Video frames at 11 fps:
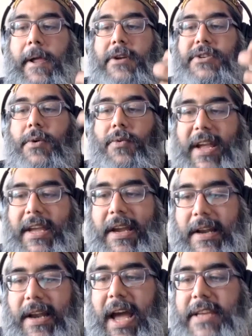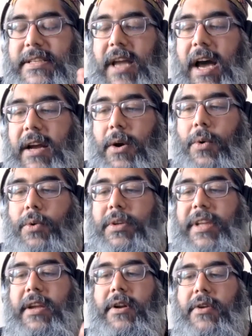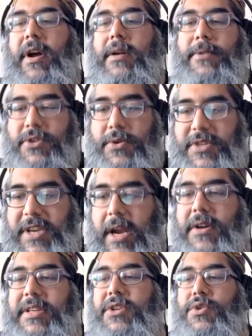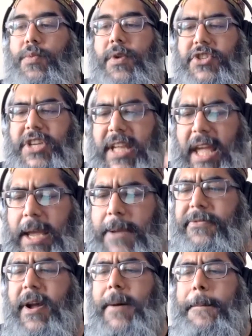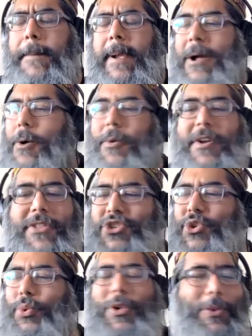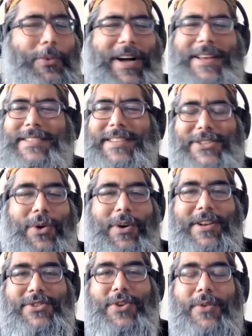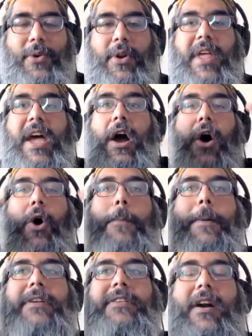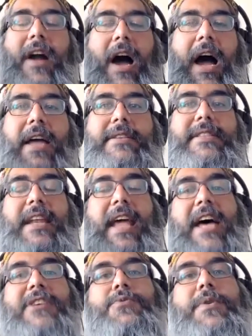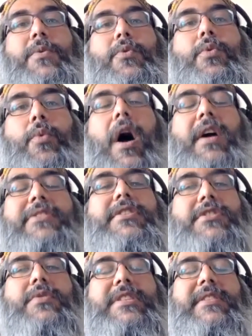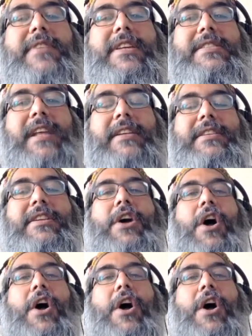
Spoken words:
to recognize not only her incredible Jewish heritage, where she came from, where the shul was, and so on and so forth, opened our eyes that as we would walk the streets of East London,